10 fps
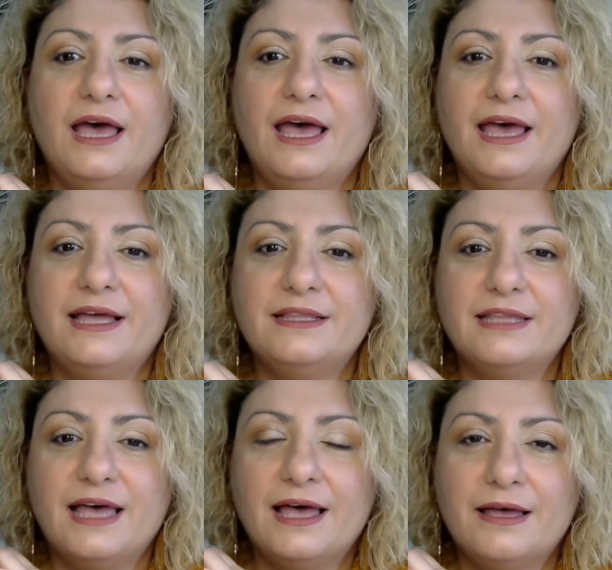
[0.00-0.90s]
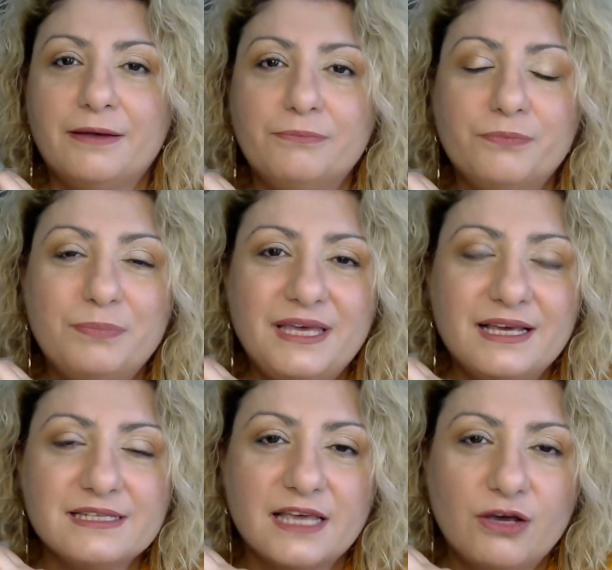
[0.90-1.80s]
And um, being
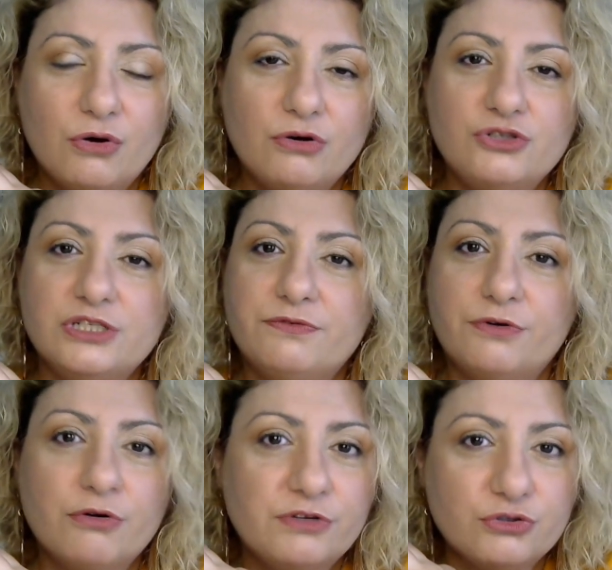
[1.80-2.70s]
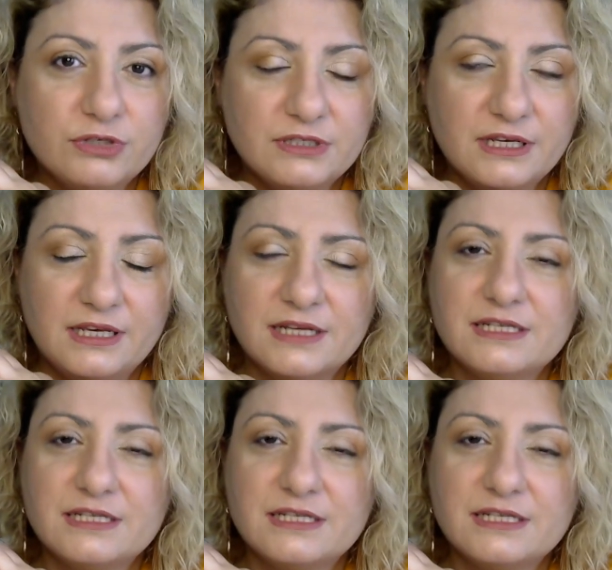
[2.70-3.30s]
a psychologist for over twenty years,